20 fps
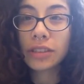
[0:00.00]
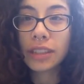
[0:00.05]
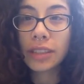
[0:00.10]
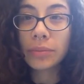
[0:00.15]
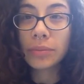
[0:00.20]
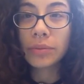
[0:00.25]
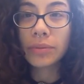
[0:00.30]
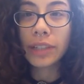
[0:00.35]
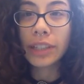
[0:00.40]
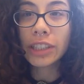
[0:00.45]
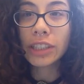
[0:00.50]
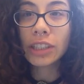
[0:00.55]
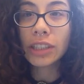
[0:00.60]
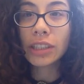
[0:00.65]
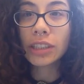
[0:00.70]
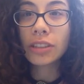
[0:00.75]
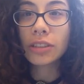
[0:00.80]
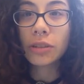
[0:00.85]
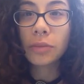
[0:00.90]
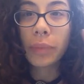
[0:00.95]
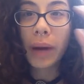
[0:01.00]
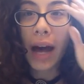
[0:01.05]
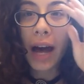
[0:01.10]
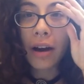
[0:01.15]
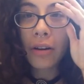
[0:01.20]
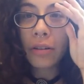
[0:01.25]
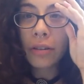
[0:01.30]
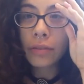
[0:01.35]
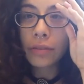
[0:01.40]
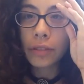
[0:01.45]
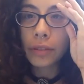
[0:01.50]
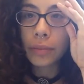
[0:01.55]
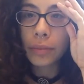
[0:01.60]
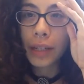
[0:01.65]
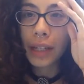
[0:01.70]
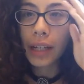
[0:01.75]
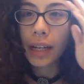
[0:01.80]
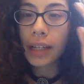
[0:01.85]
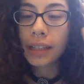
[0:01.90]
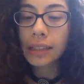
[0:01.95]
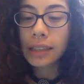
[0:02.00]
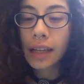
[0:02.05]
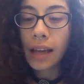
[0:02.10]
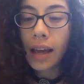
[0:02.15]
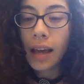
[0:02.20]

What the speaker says: liberation is so powerful, because